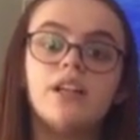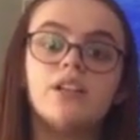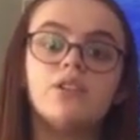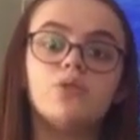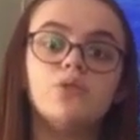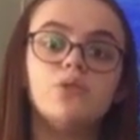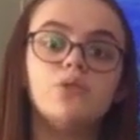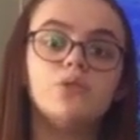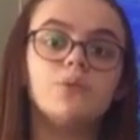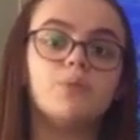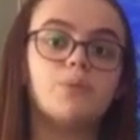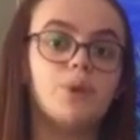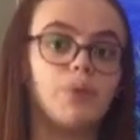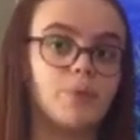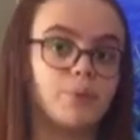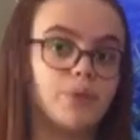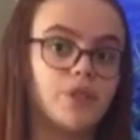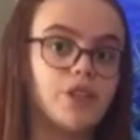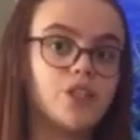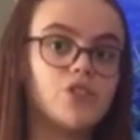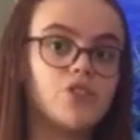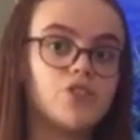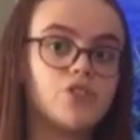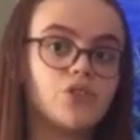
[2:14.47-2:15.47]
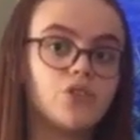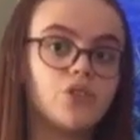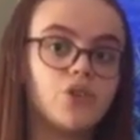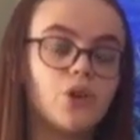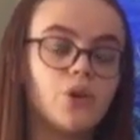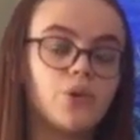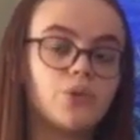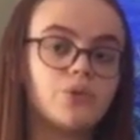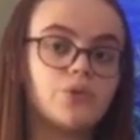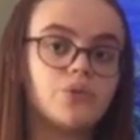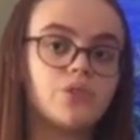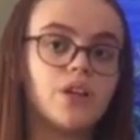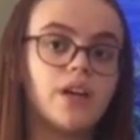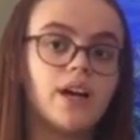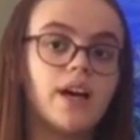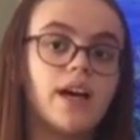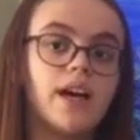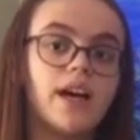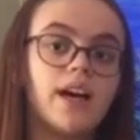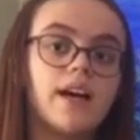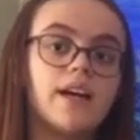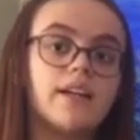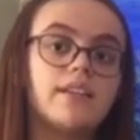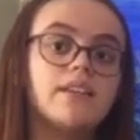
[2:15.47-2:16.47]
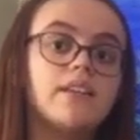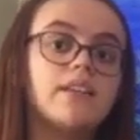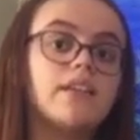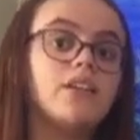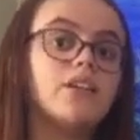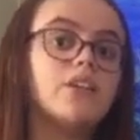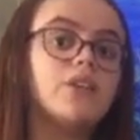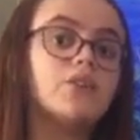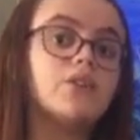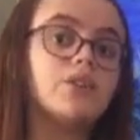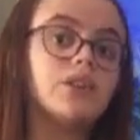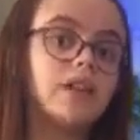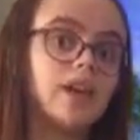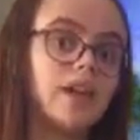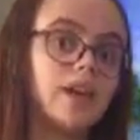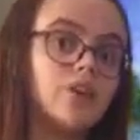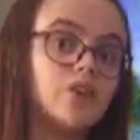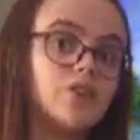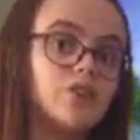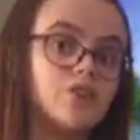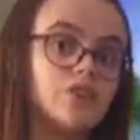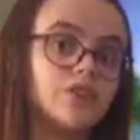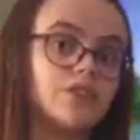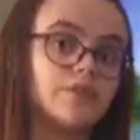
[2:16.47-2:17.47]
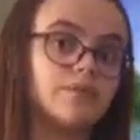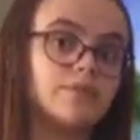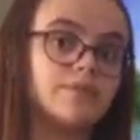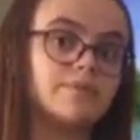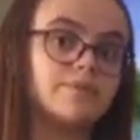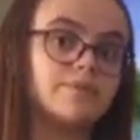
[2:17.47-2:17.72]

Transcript: due to population growth and irrigation.